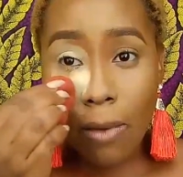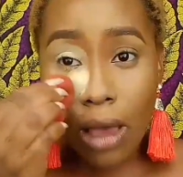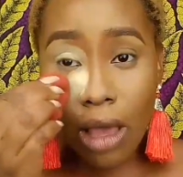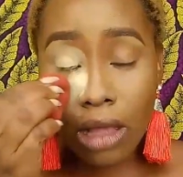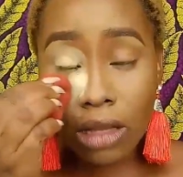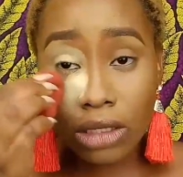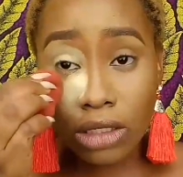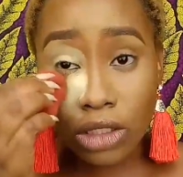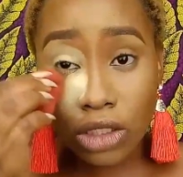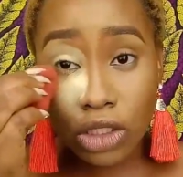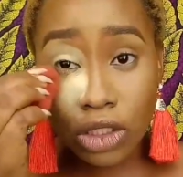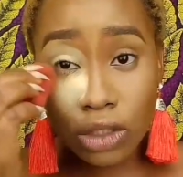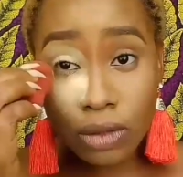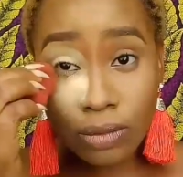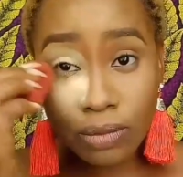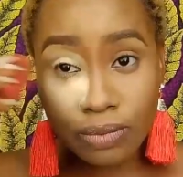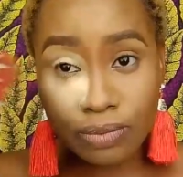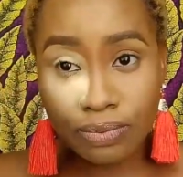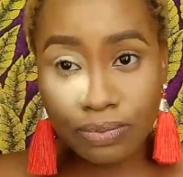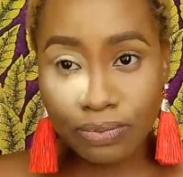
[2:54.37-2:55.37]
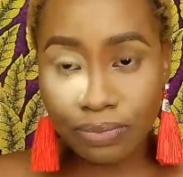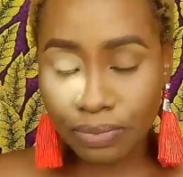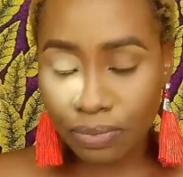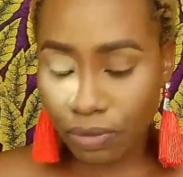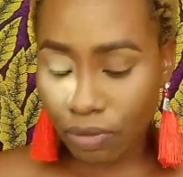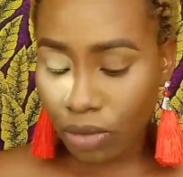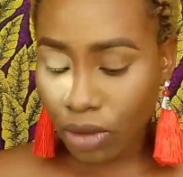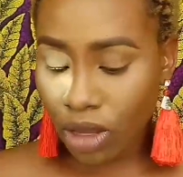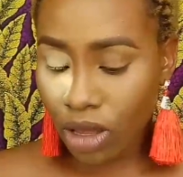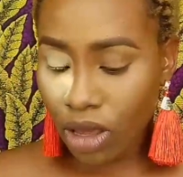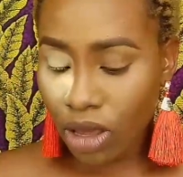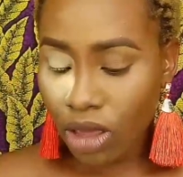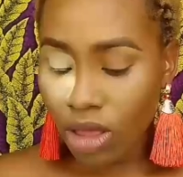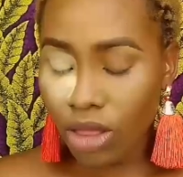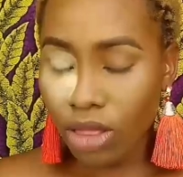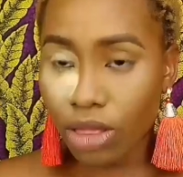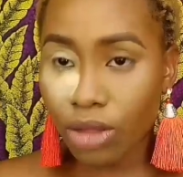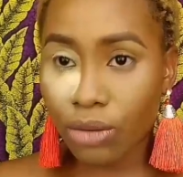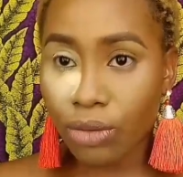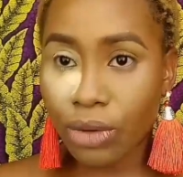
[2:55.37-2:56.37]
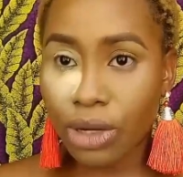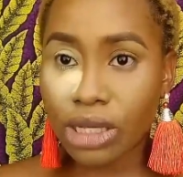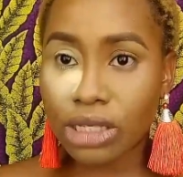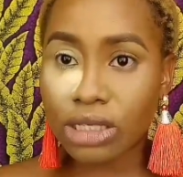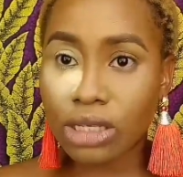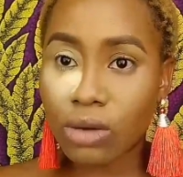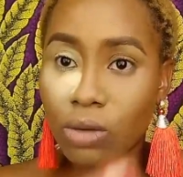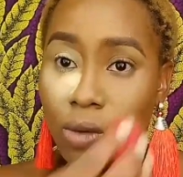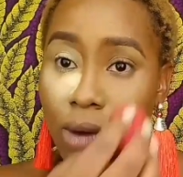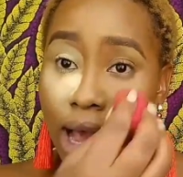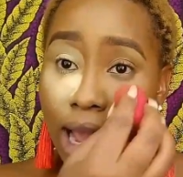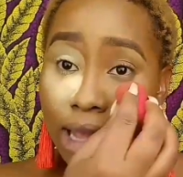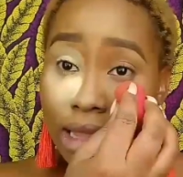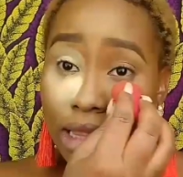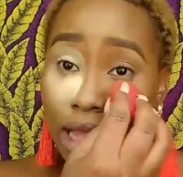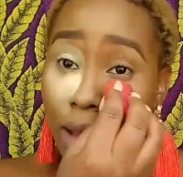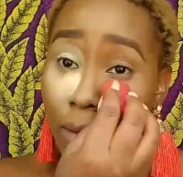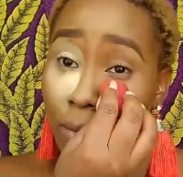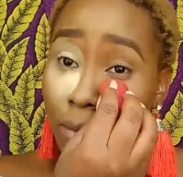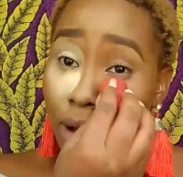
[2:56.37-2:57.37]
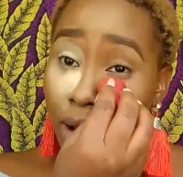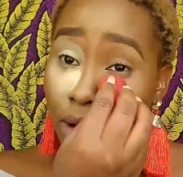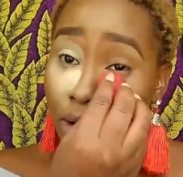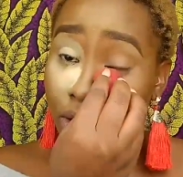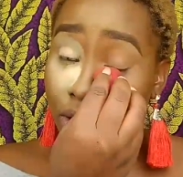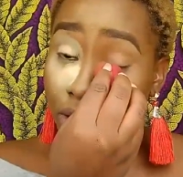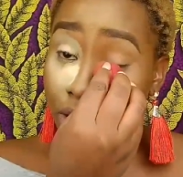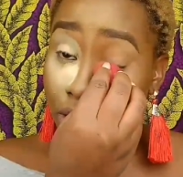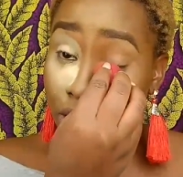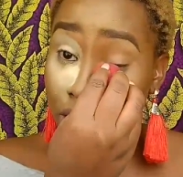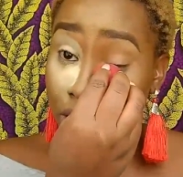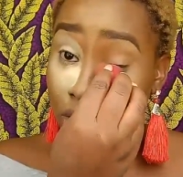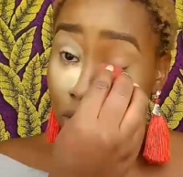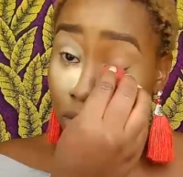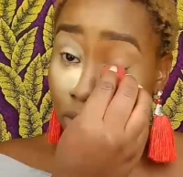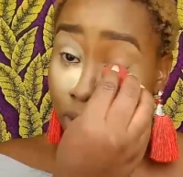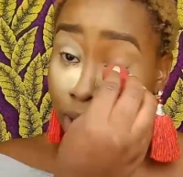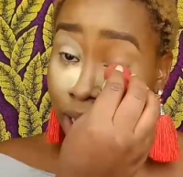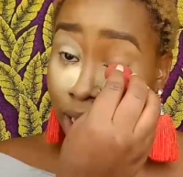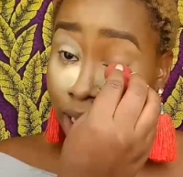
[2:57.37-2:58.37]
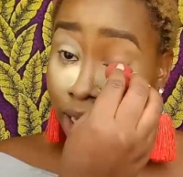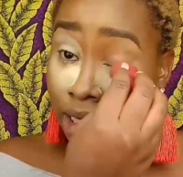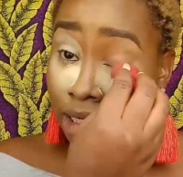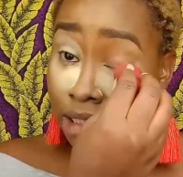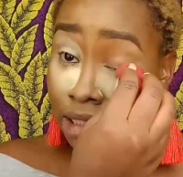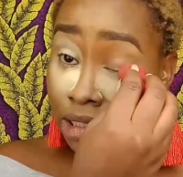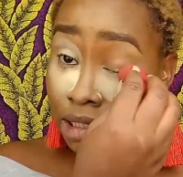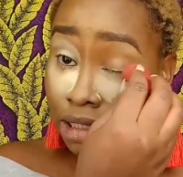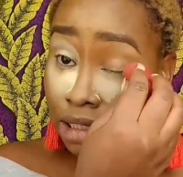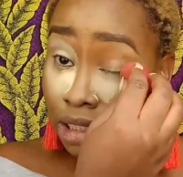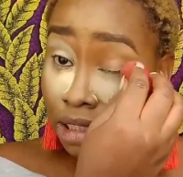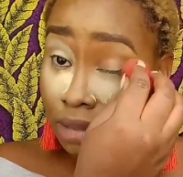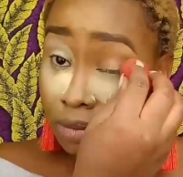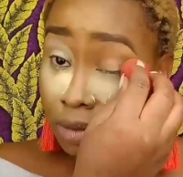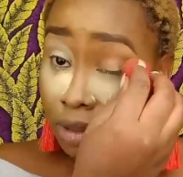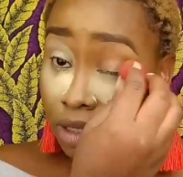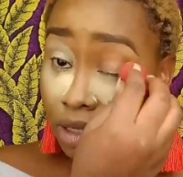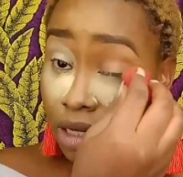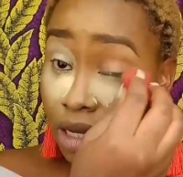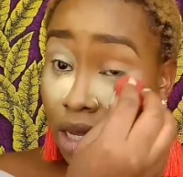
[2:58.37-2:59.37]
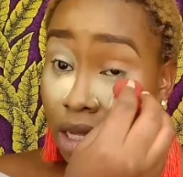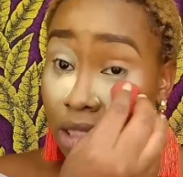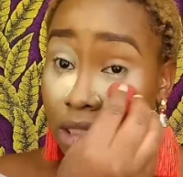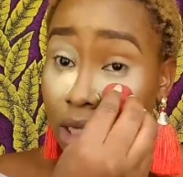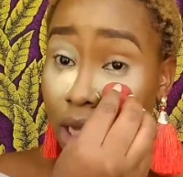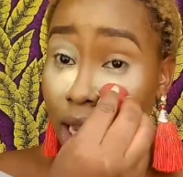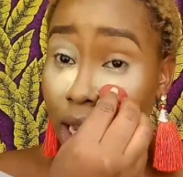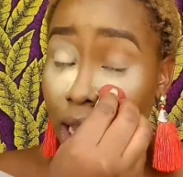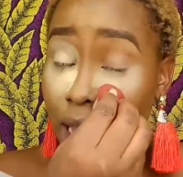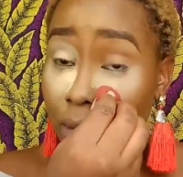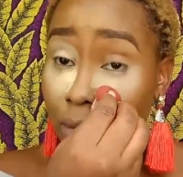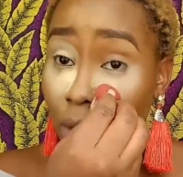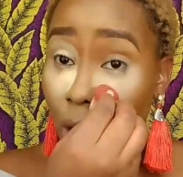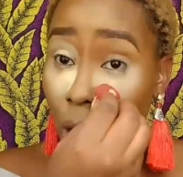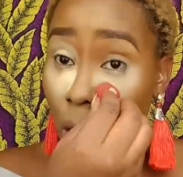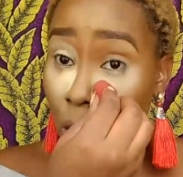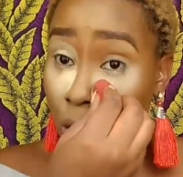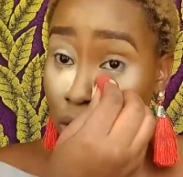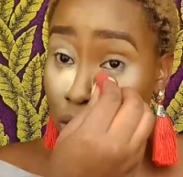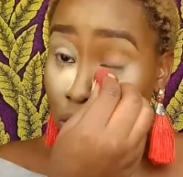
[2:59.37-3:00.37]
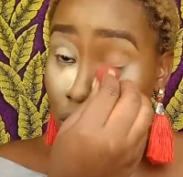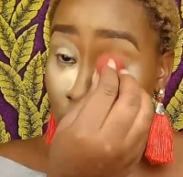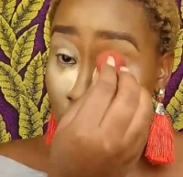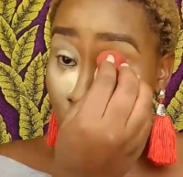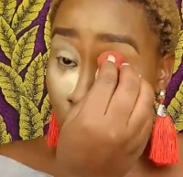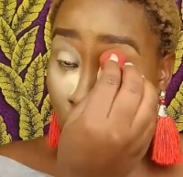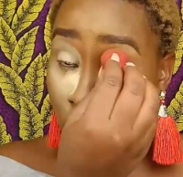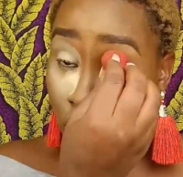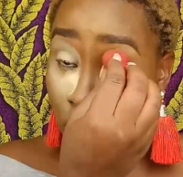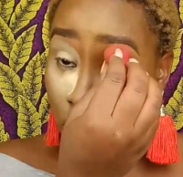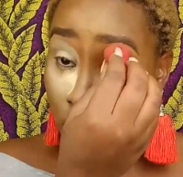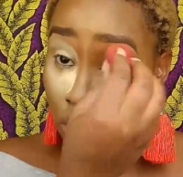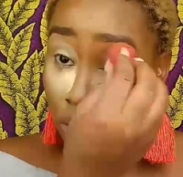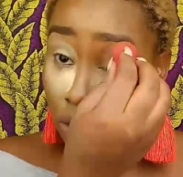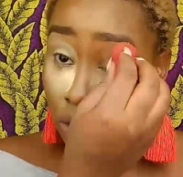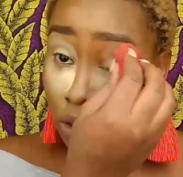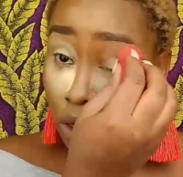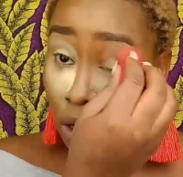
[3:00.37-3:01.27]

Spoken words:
sponge. The reason why that powder is on my eyelid is because I am also,